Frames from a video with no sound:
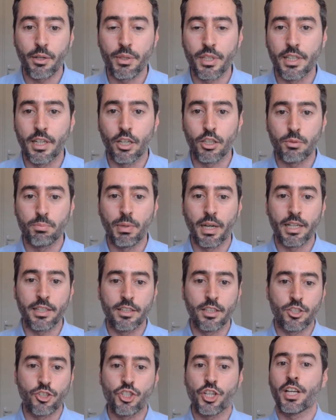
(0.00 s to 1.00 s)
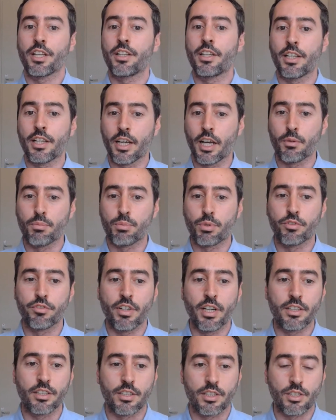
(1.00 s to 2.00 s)
carried out by the Gen AI
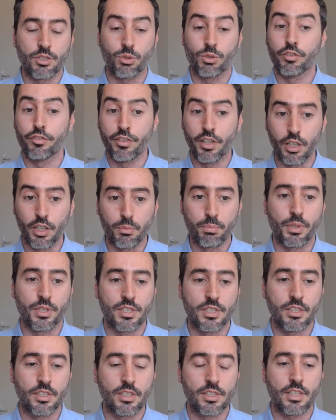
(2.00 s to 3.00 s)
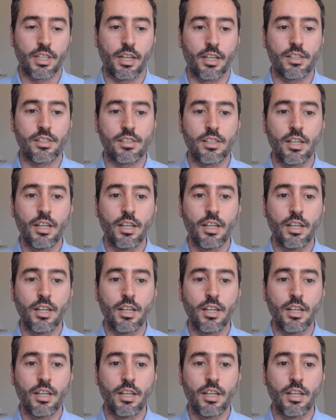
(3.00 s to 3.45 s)
providers or developers in this case.